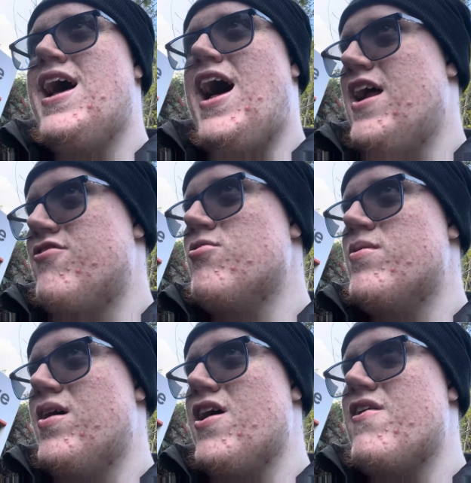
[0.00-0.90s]
And I do
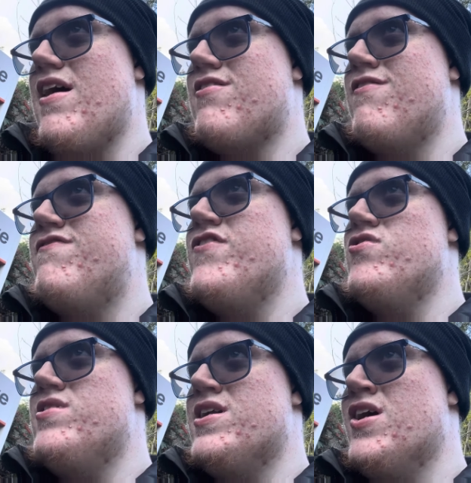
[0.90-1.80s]
want to go get some
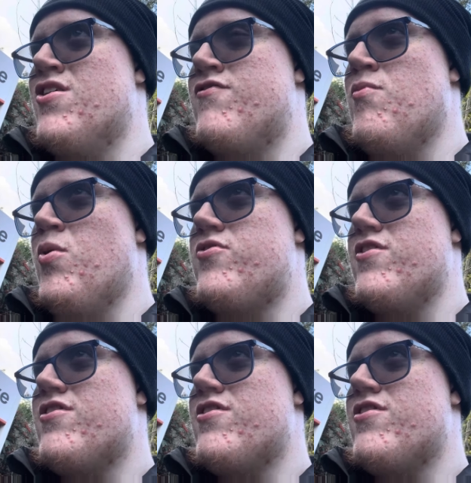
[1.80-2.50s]
food and lunch for Worcester,